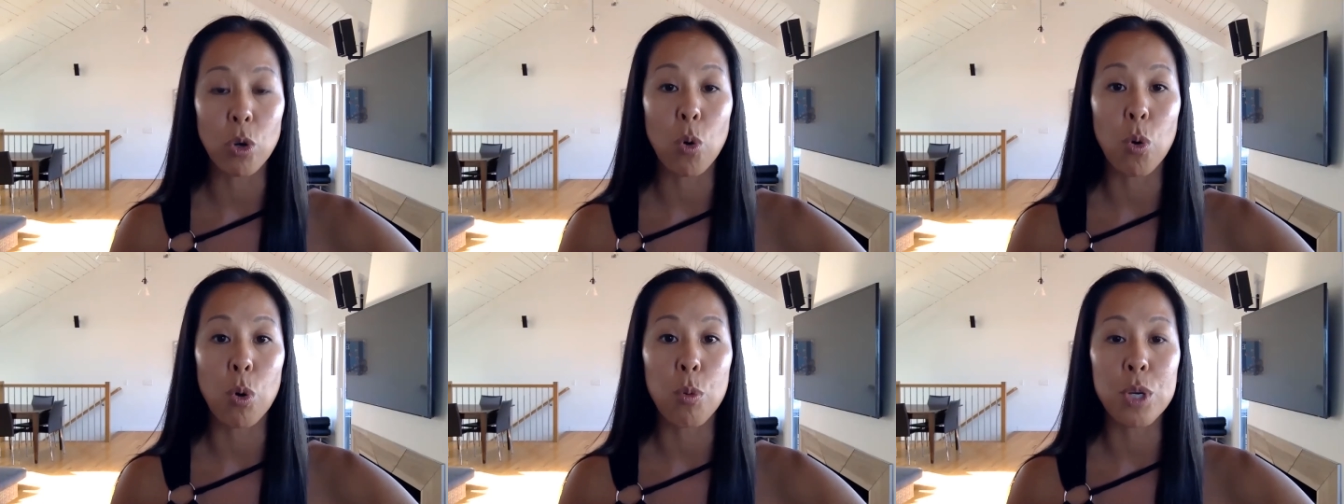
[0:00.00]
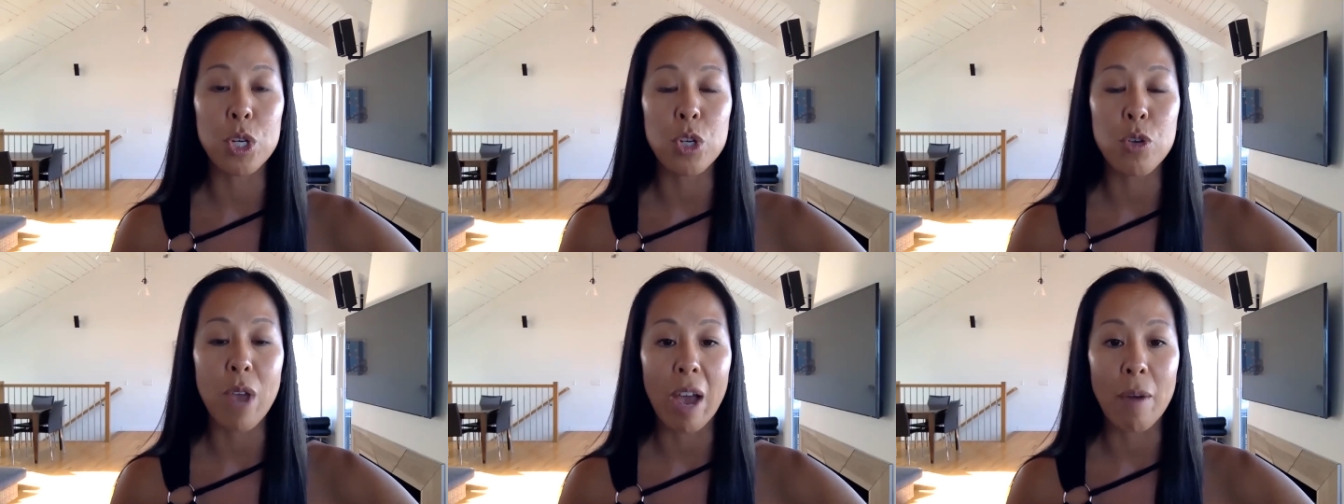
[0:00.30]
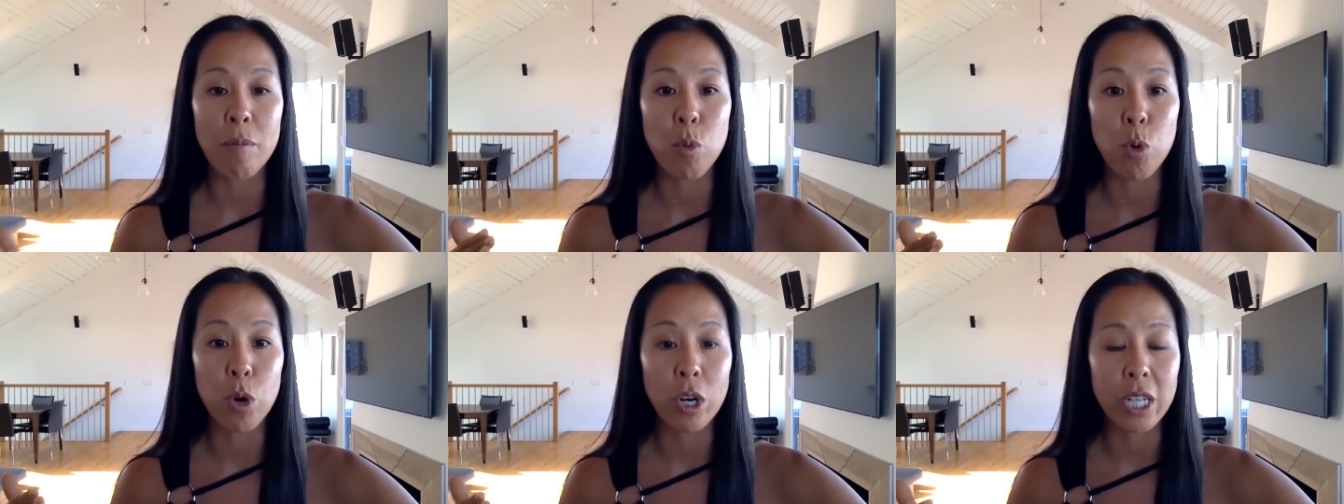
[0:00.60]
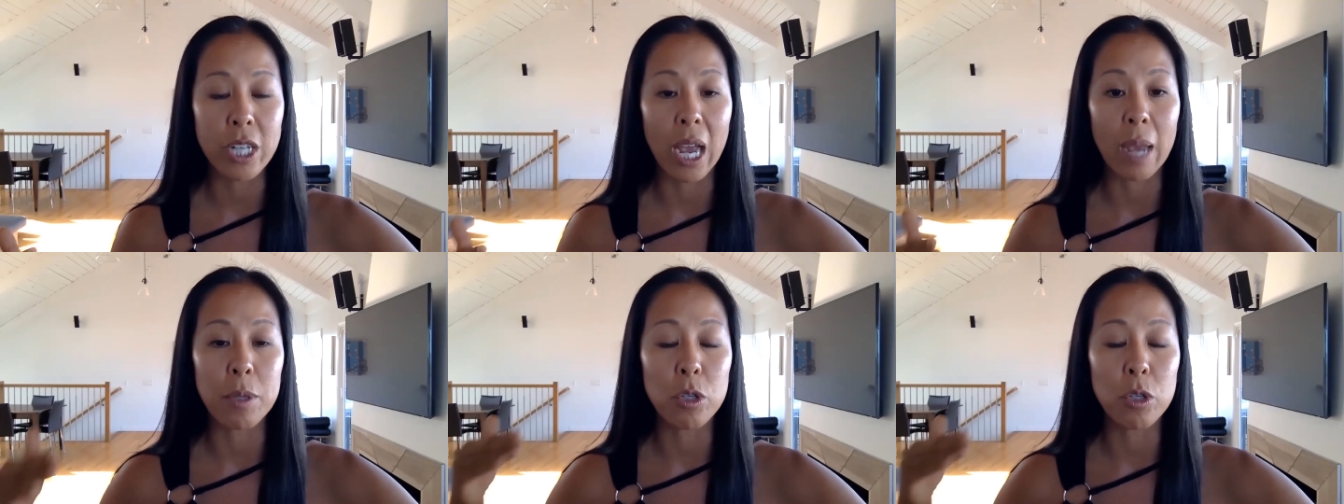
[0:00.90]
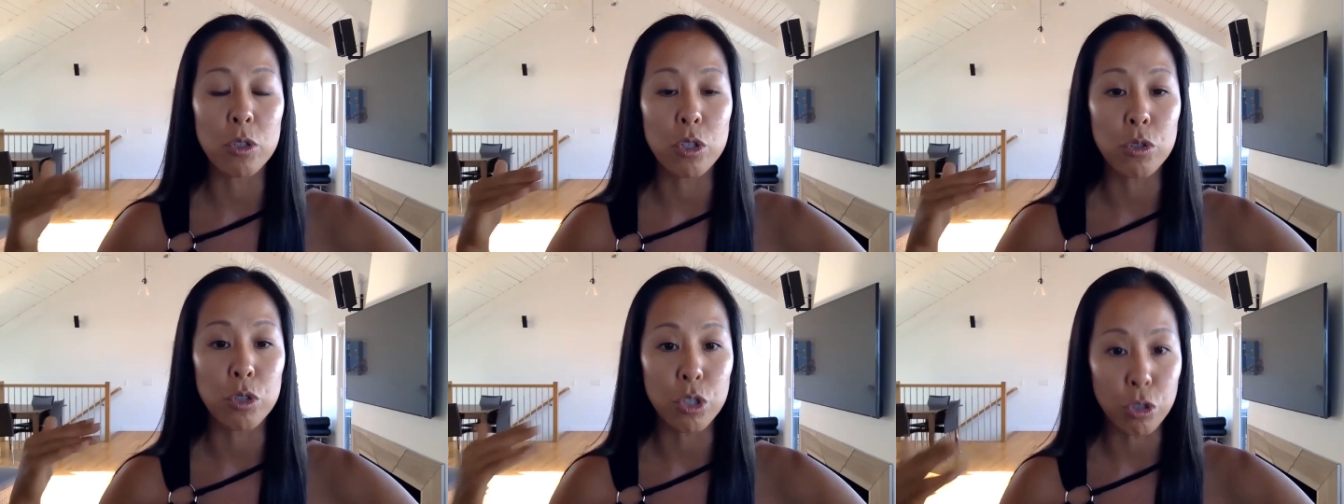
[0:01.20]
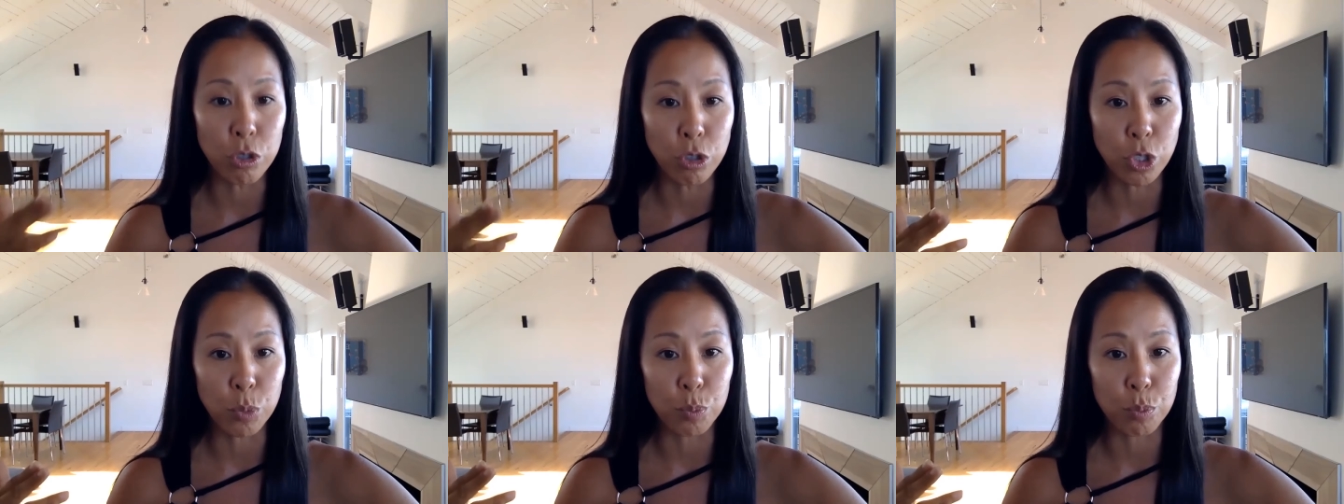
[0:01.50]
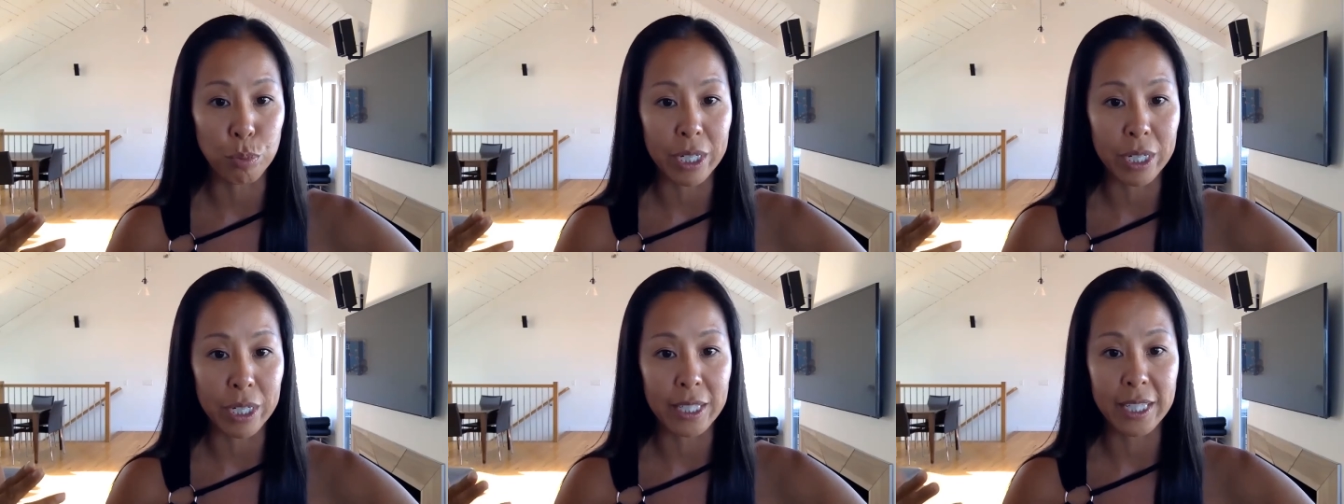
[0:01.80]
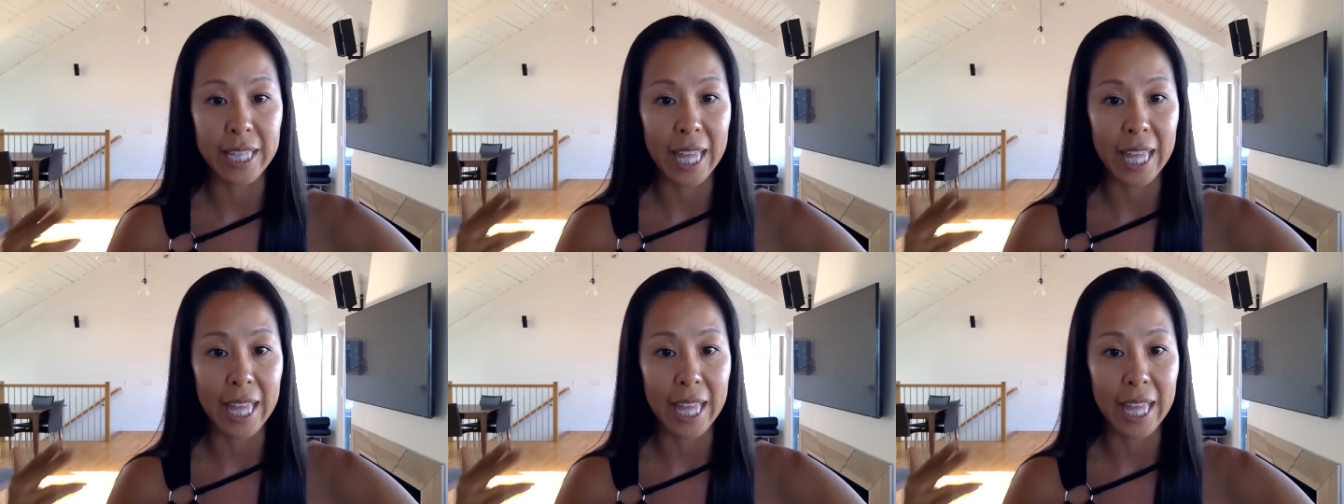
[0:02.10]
or when you have more time, you do 2 sprints